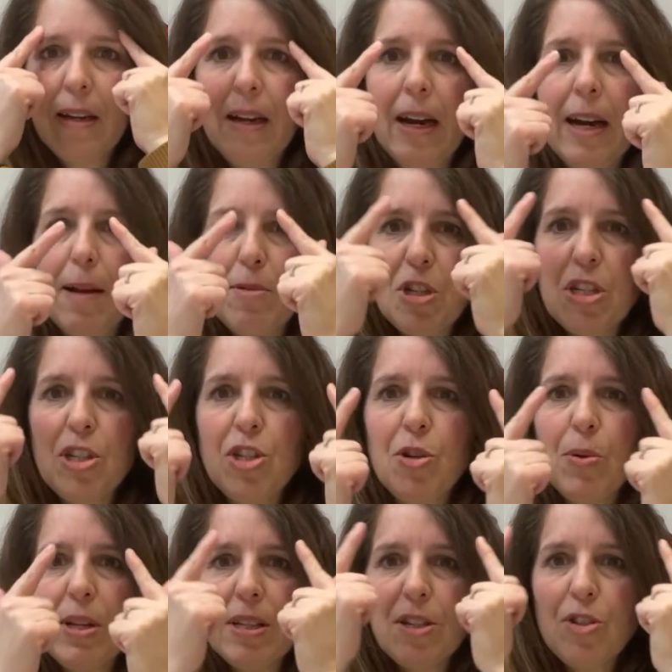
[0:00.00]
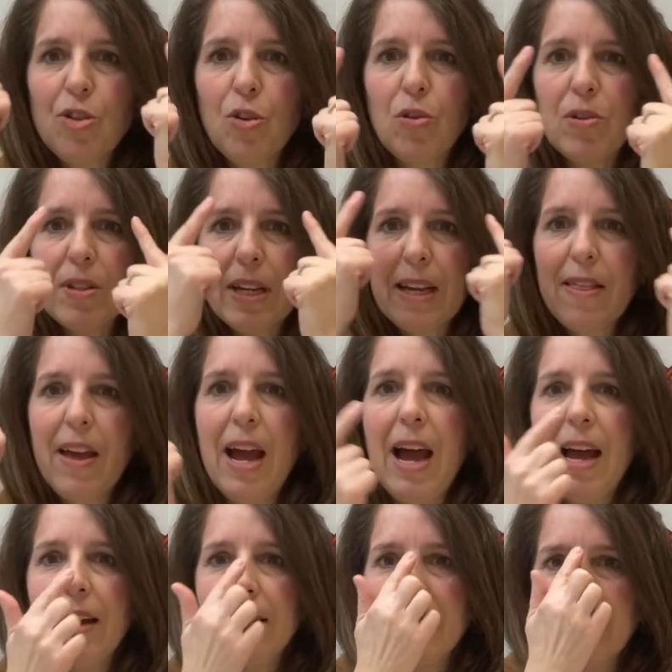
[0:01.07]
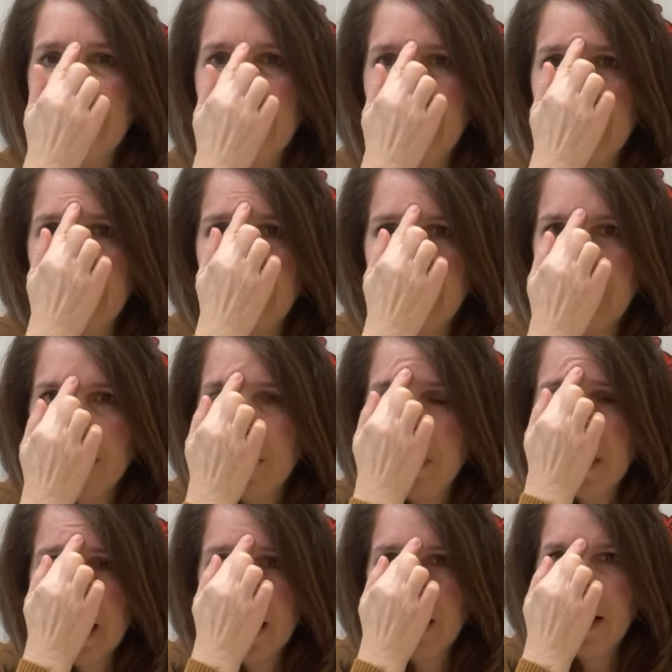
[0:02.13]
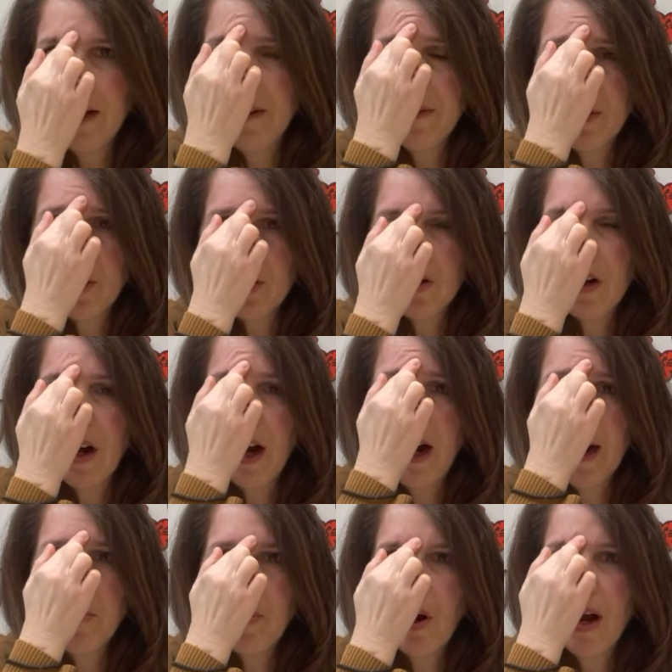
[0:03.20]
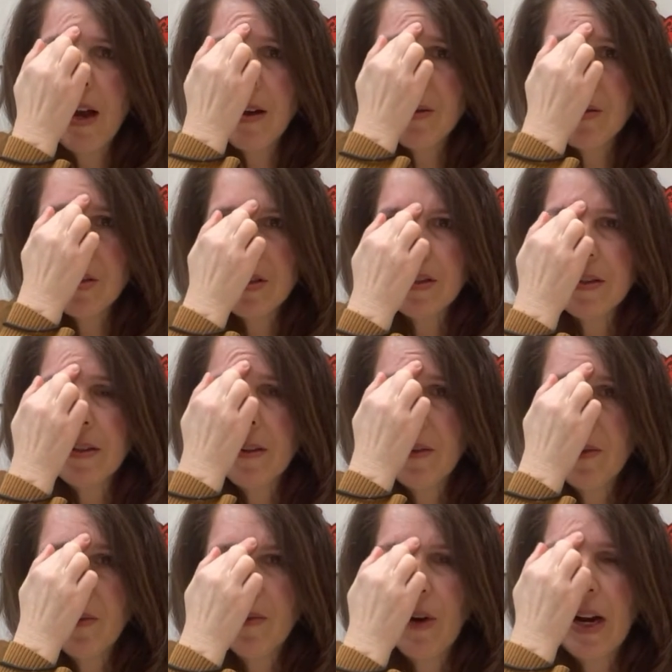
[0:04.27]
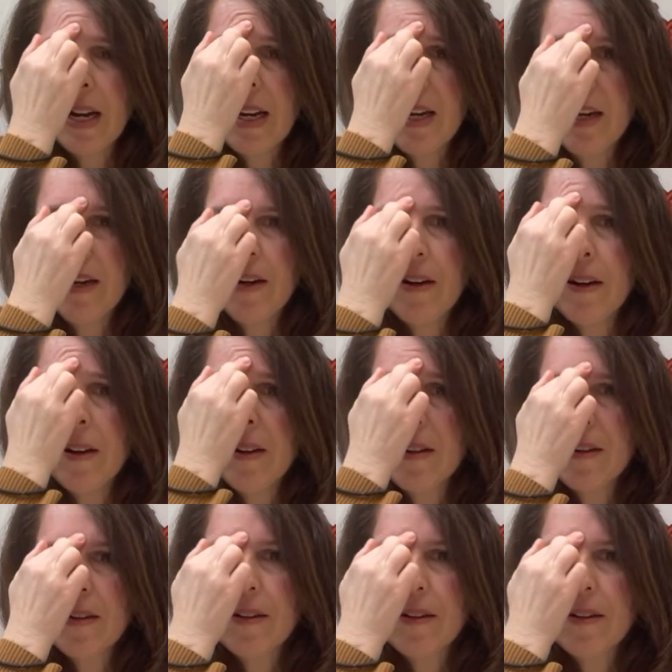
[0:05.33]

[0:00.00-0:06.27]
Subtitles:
And I'm just doing the circles like that. Middle of your eyebrows, right here.